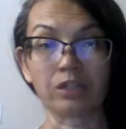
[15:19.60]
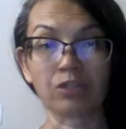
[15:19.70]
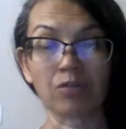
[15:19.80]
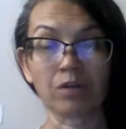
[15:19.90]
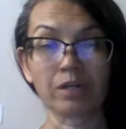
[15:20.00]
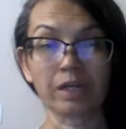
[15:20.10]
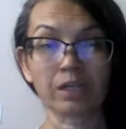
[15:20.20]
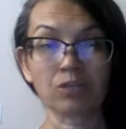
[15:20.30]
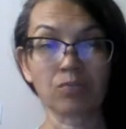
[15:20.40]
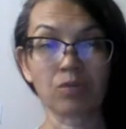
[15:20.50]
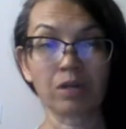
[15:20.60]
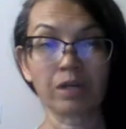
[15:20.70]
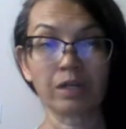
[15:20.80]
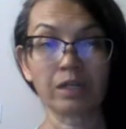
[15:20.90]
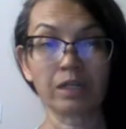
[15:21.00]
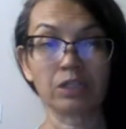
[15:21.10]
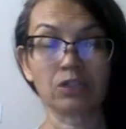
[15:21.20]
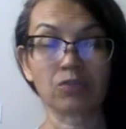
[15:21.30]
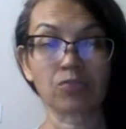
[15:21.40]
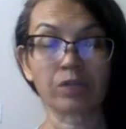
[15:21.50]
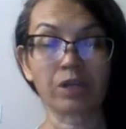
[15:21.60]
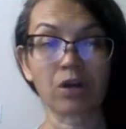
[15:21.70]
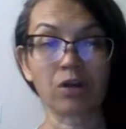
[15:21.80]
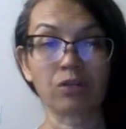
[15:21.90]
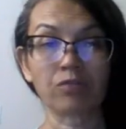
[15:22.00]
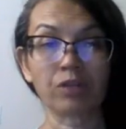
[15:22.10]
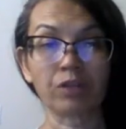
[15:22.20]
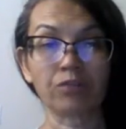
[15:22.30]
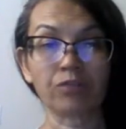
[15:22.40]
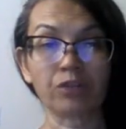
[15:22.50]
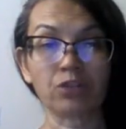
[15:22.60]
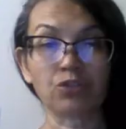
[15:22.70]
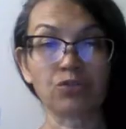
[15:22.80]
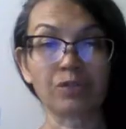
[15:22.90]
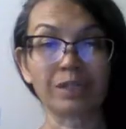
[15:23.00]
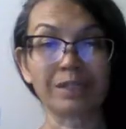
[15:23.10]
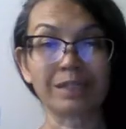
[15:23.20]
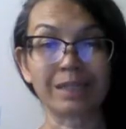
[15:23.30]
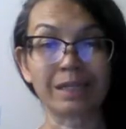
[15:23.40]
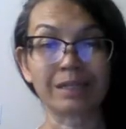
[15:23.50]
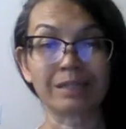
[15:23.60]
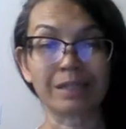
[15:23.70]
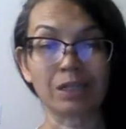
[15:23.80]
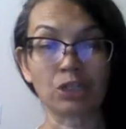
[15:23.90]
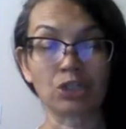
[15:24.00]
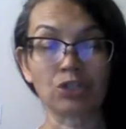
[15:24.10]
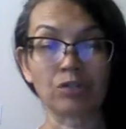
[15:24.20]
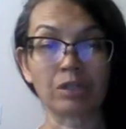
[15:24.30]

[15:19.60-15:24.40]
so our next one is the recall of yellowfin tuna steaks issued,